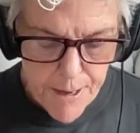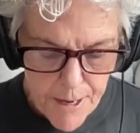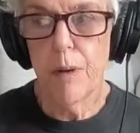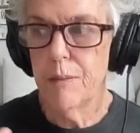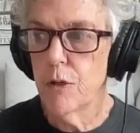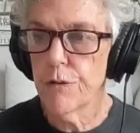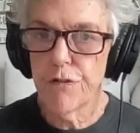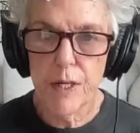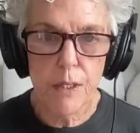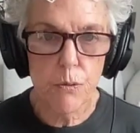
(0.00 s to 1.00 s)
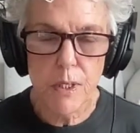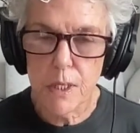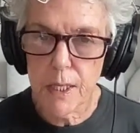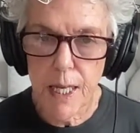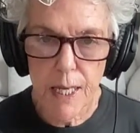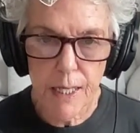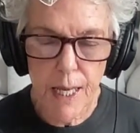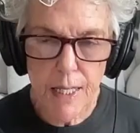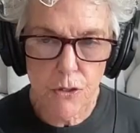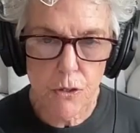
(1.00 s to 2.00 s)
Maybe your friend recently had a
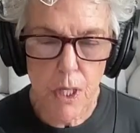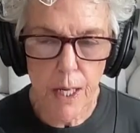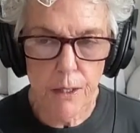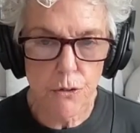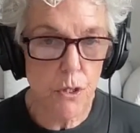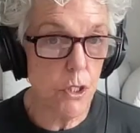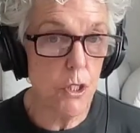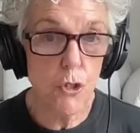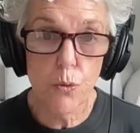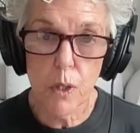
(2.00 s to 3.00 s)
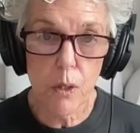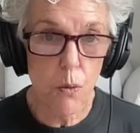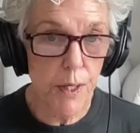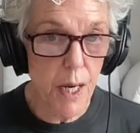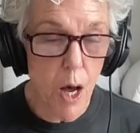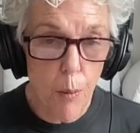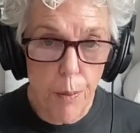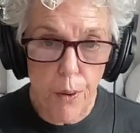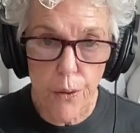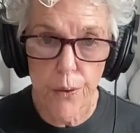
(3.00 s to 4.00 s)
cancer diagnosis and you really want to help
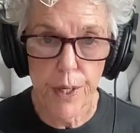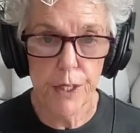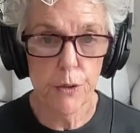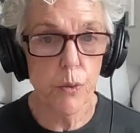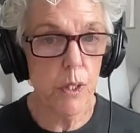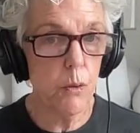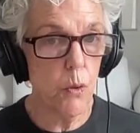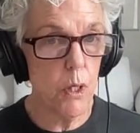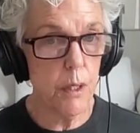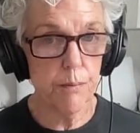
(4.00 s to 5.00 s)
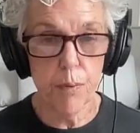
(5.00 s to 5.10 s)
her, and you really want to,